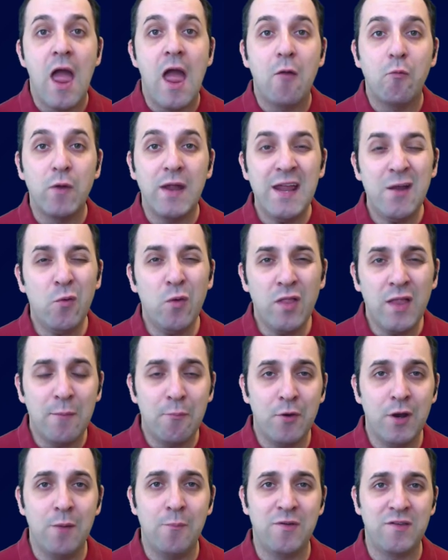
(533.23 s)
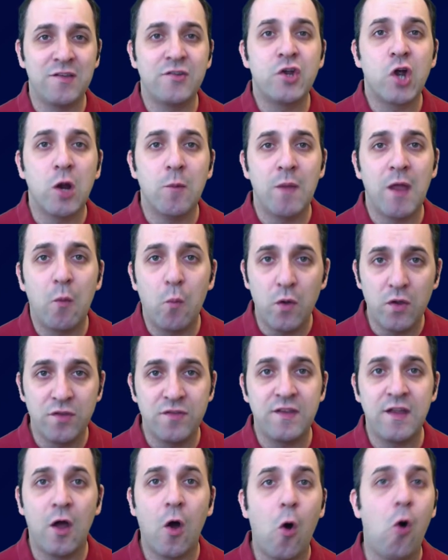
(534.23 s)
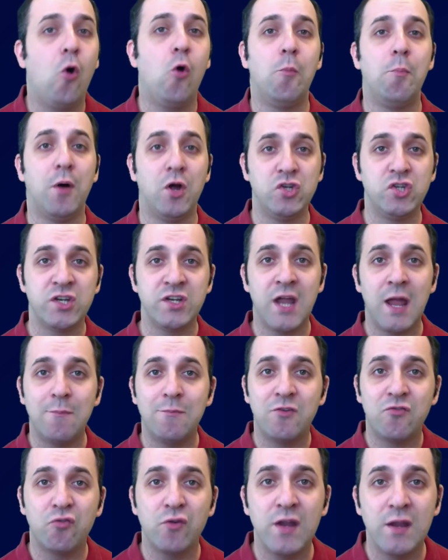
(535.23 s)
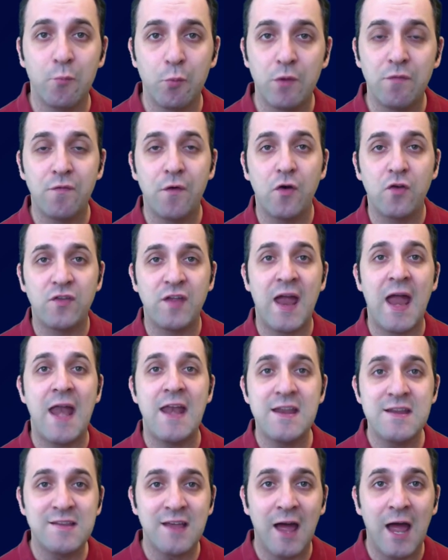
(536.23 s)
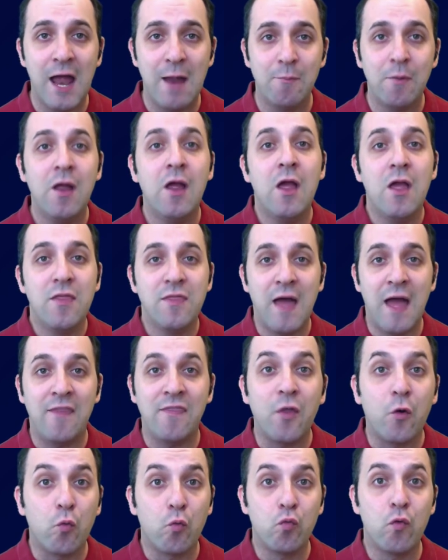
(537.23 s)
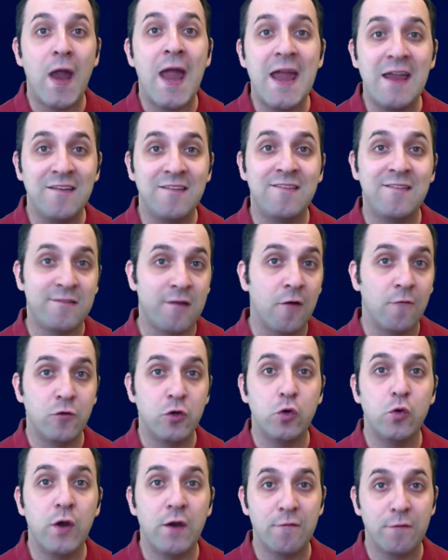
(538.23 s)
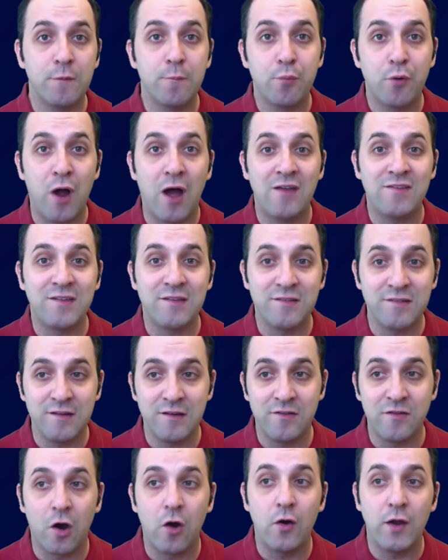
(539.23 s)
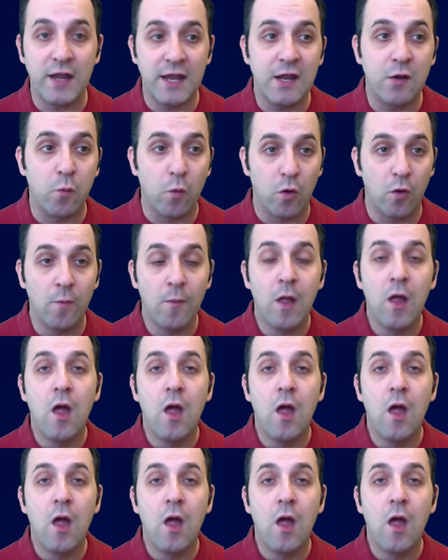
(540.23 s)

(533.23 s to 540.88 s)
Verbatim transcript: Equilibrium is a term that we'll see a whole bunch in chemistry. It refers to any time that the rates of two different processes are equal.